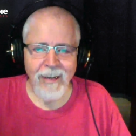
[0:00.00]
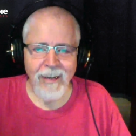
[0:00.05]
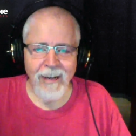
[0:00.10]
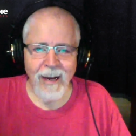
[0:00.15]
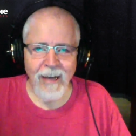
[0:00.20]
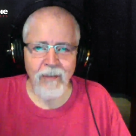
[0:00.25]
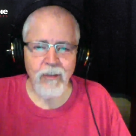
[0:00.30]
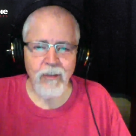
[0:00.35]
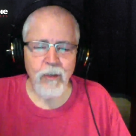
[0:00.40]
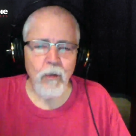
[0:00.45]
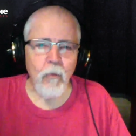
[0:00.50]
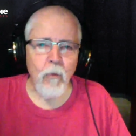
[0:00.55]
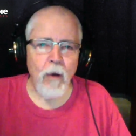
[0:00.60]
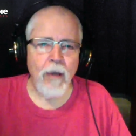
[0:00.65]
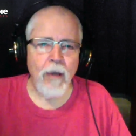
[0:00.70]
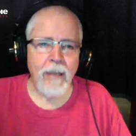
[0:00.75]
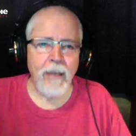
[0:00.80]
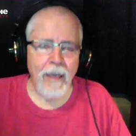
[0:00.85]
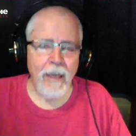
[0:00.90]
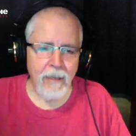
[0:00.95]
I still
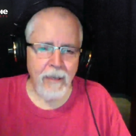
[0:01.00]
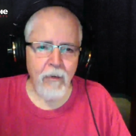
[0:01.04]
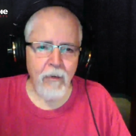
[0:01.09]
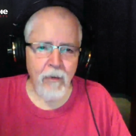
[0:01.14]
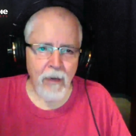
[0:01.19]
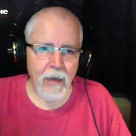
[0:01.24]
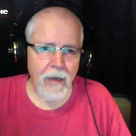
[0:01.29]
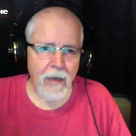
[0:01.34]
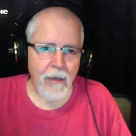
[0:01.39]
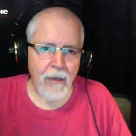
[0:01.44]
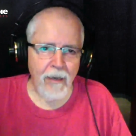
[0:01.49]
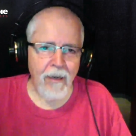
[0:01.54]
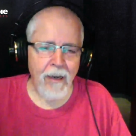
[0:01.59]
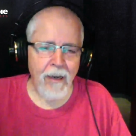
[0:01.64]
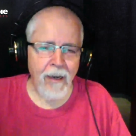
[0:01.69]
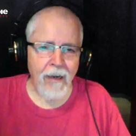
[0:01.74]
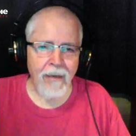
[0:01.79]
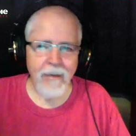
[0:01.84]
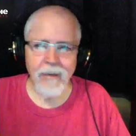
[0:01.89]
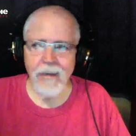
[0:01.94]
want that internet,
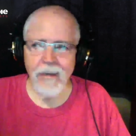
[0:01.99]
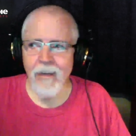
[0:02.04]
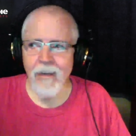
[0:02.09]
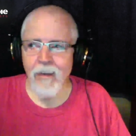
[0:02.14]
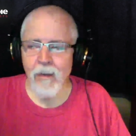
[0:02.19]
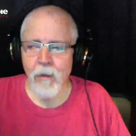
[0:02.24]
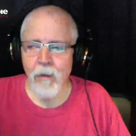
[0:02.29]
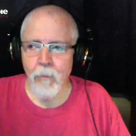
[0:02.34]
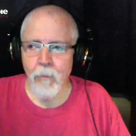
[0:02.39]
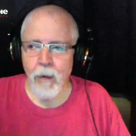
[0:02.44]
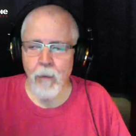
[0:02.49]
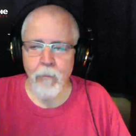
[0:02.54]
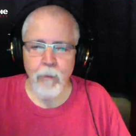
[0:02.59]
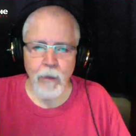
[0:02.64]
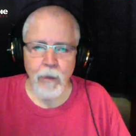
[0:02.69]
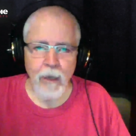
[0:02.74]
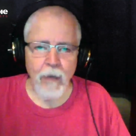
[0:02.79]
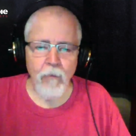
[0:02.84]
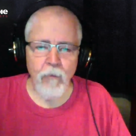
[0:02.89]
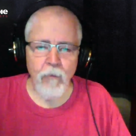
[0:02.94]
and but I'm
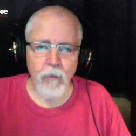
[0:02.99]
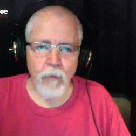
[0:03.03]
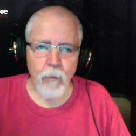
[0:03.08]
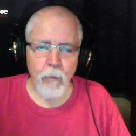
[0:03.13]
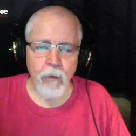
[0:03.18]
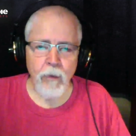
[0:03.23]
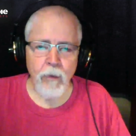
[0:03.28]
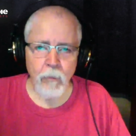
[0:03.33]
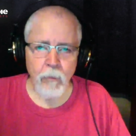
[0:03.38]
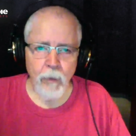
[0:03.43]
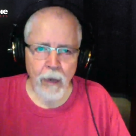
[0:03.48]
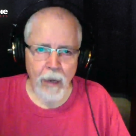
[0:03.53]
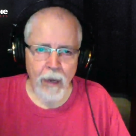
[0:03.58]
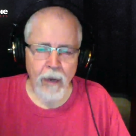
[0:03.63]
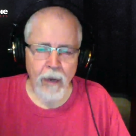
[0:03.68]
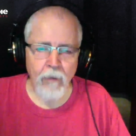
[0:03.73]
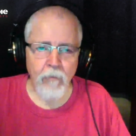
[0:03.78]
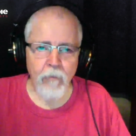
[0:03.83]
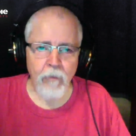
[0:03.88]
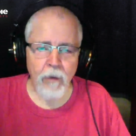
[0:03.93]
glad for the one that we
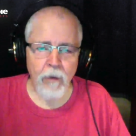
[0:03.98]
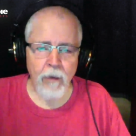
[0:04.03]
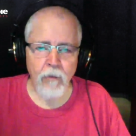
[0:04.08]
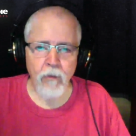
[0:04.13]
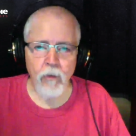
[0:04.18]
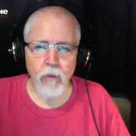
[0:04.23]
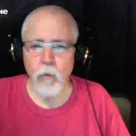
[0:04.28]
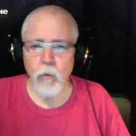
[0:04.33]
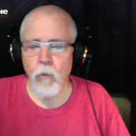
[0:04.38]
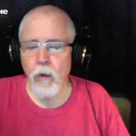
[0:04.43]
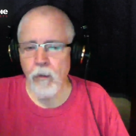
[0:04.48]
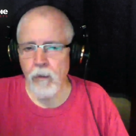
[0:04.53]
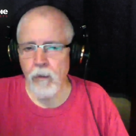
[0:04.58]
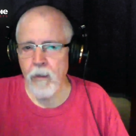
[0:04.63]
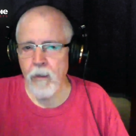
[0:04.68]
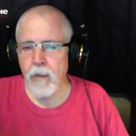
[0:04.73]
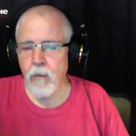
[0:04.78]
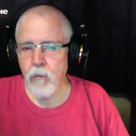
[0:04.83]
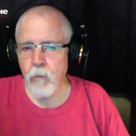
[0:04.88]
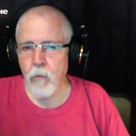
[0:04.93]
have. I just want the
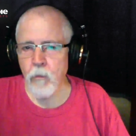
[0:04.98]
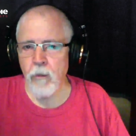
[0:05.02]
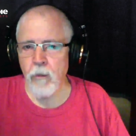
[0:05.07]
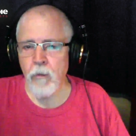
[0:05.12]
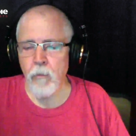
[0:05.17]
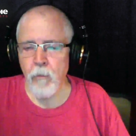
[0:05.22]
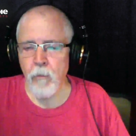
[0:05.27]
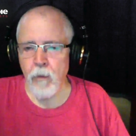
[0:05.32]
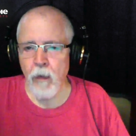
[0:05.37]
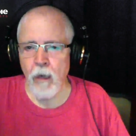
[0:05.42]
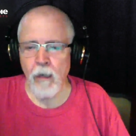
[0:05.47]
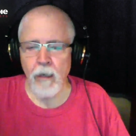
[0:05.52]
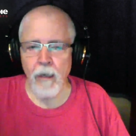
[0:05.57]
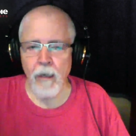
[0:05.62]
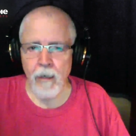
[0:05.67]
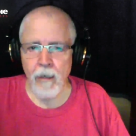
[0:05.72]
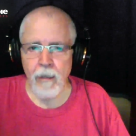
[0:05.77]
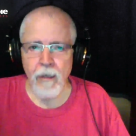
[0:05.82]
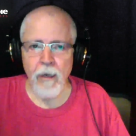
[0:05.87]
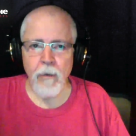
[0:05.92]
next one that we're not
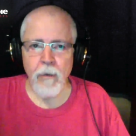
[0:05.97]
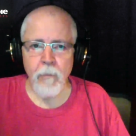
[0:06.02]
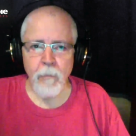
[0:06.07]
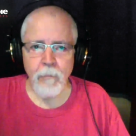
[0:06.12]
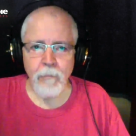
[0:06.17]
getting yet.